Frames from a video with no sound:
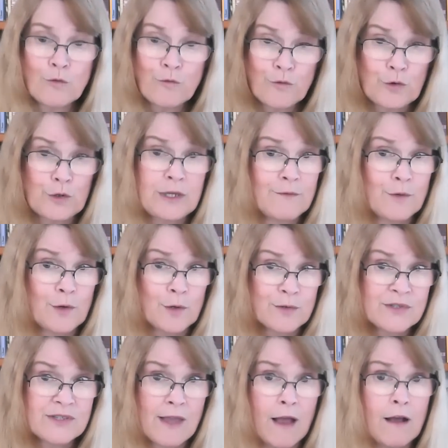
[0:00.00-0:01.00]
forgive
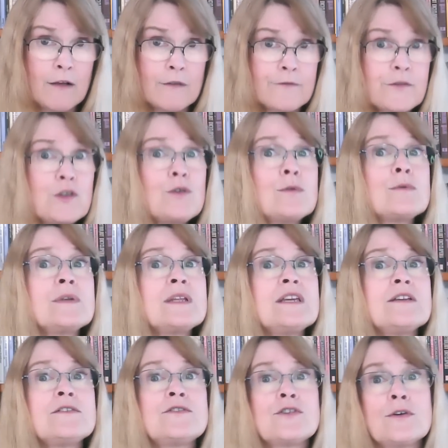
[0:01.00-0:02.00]
yourself? Do you
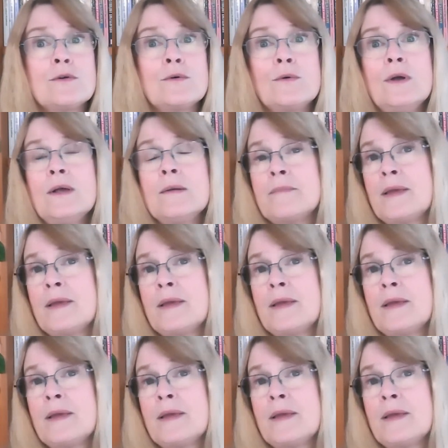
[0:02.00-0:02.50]
need to